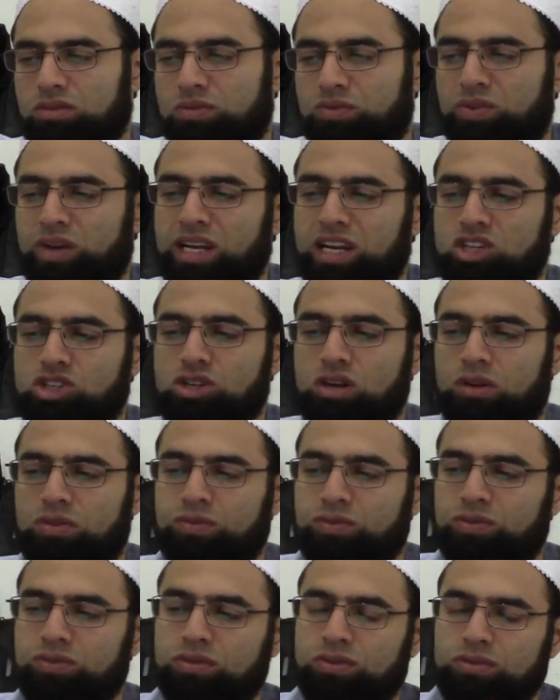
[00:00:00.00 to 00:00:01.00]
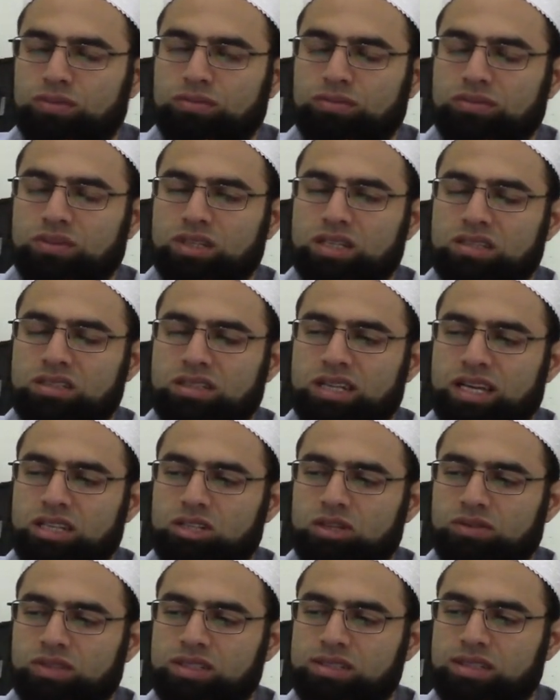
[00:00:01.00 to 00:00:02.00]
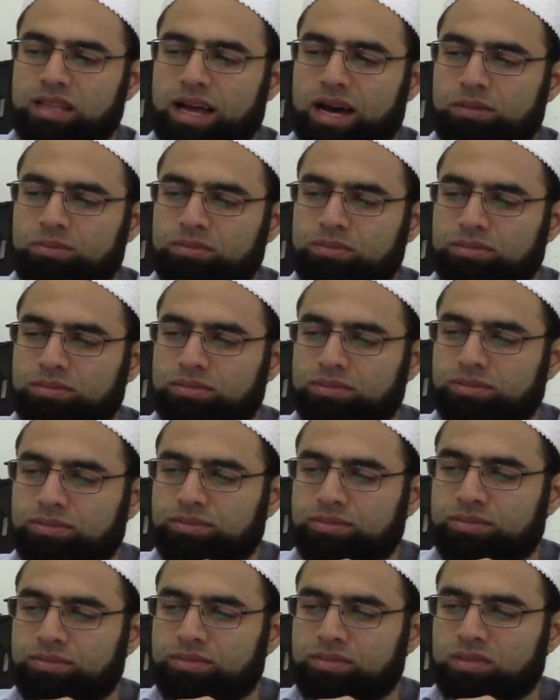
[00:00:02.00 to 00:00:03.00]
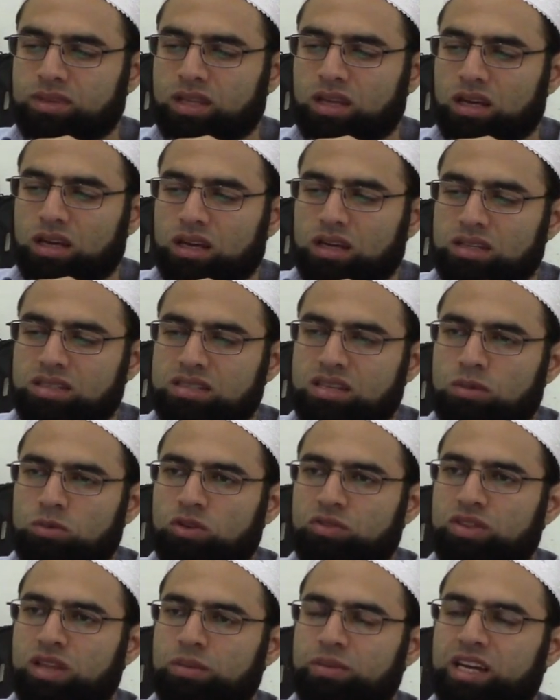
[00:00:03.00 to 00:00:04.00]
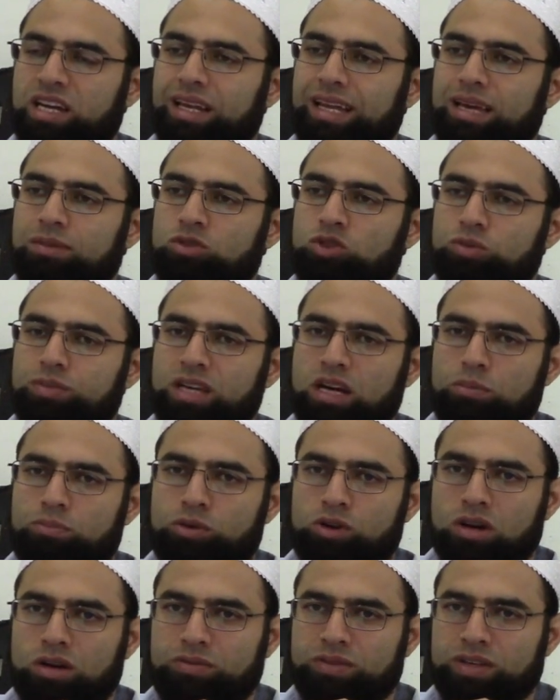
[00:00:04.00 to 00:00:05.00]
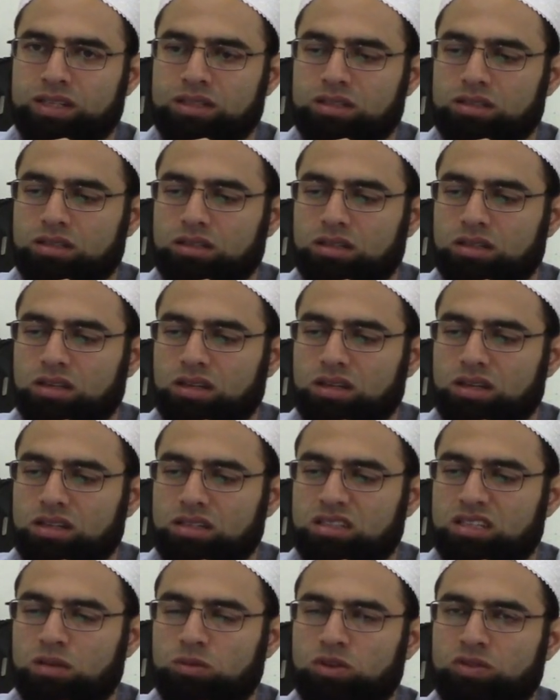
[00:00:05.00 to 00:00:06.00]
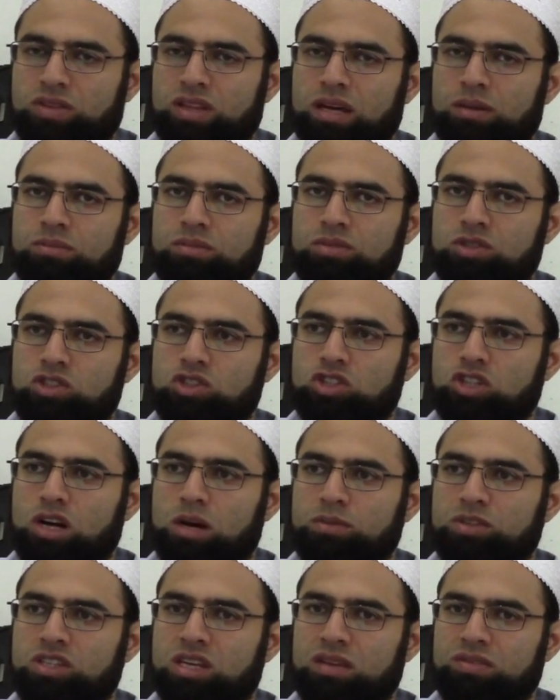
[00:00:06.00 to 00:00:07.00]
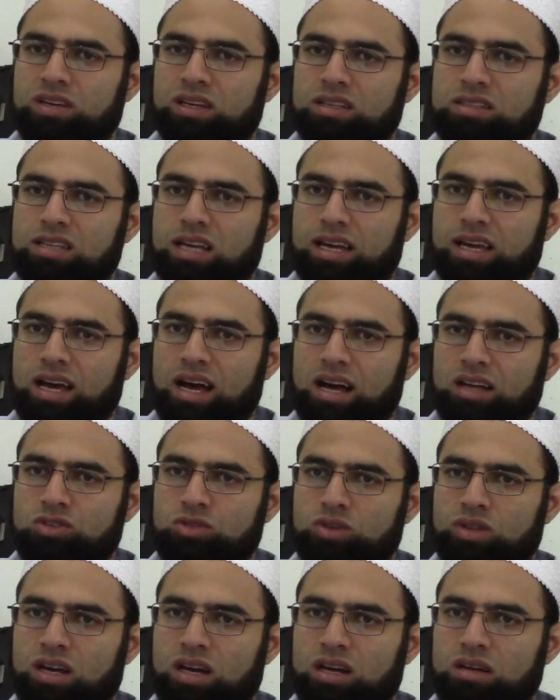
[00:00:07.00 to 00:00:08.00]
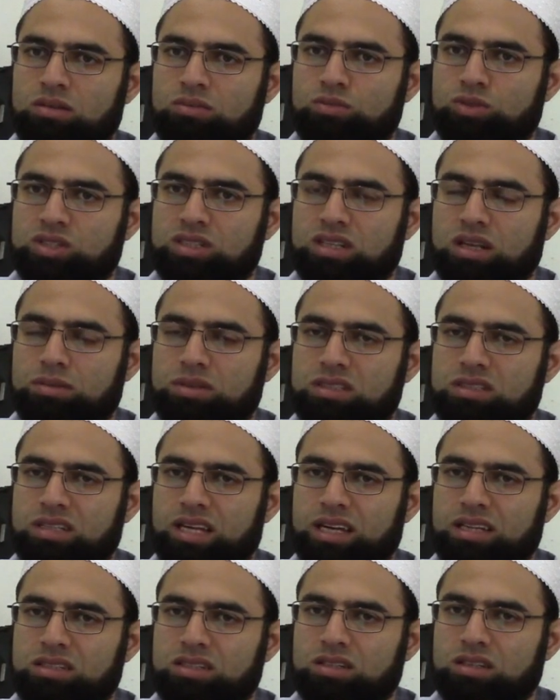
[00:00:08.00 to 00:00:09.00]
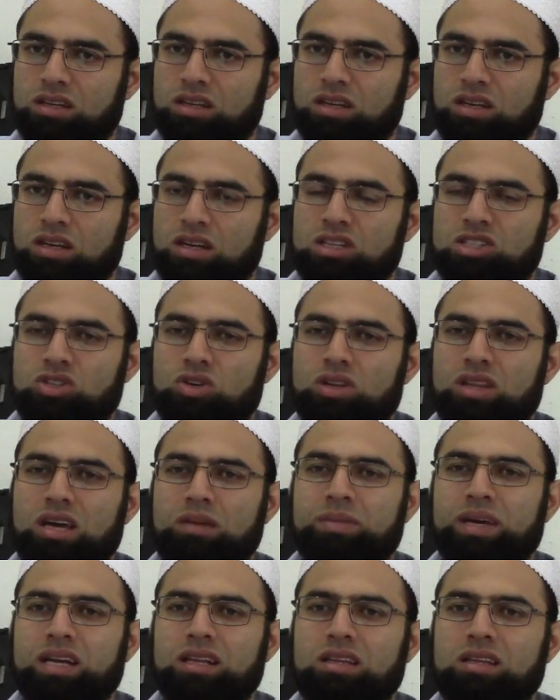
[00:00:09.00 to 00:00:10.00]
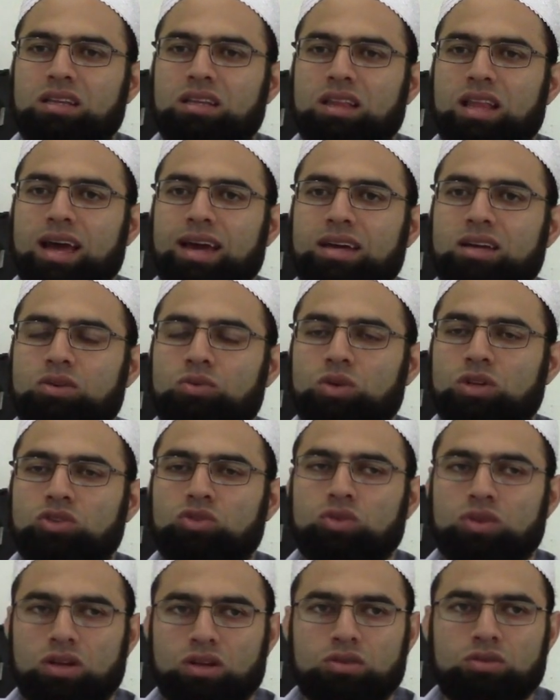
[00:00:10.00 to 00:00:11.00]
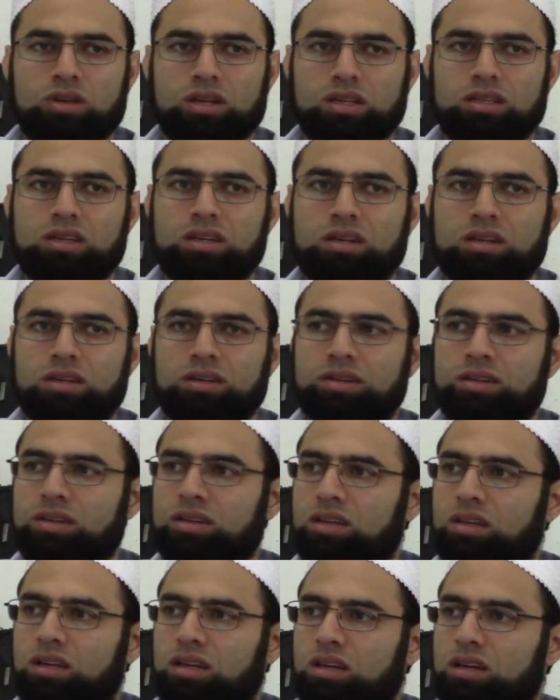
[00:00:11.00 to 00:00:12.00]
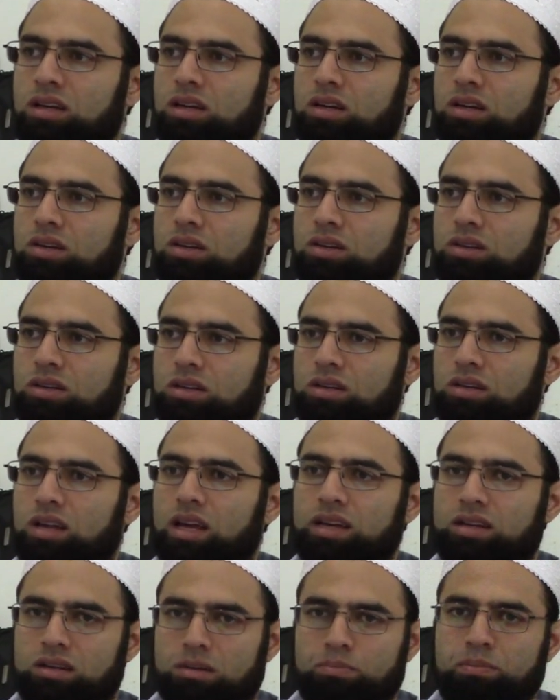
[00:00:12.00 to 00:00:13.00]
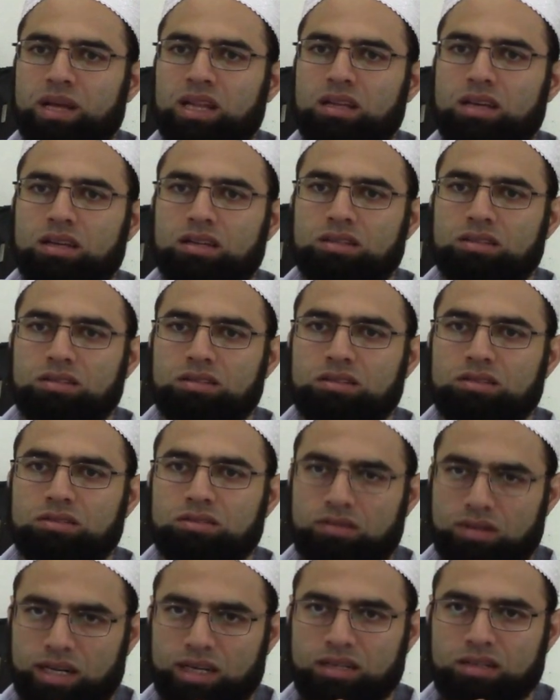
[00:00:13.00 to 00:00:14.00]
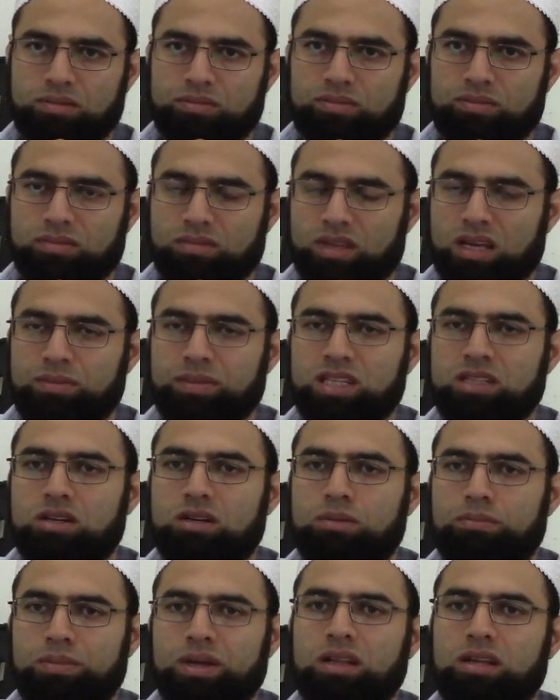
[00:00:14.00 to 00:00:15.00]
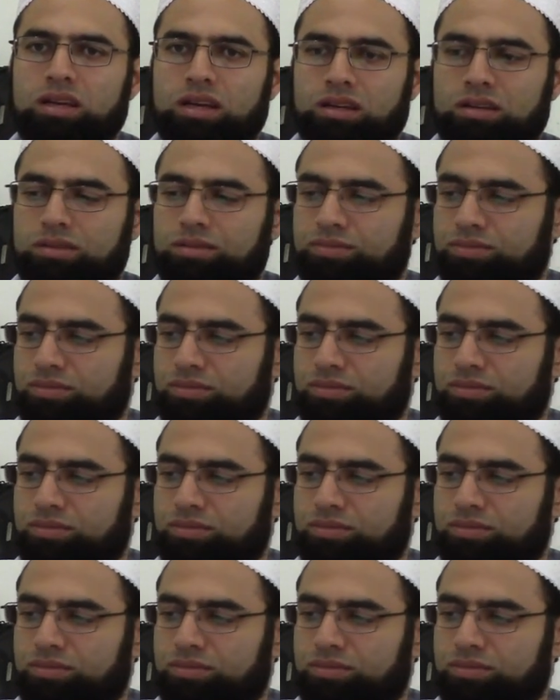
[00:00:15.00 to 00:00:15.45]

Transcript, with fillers: finish off the state of Islam. Some of them claim to be a prophet. Some of them stopped giving zakat to the Muslim state. So they made like, what do they call it here? Like rebellion, right? They made a rebellion.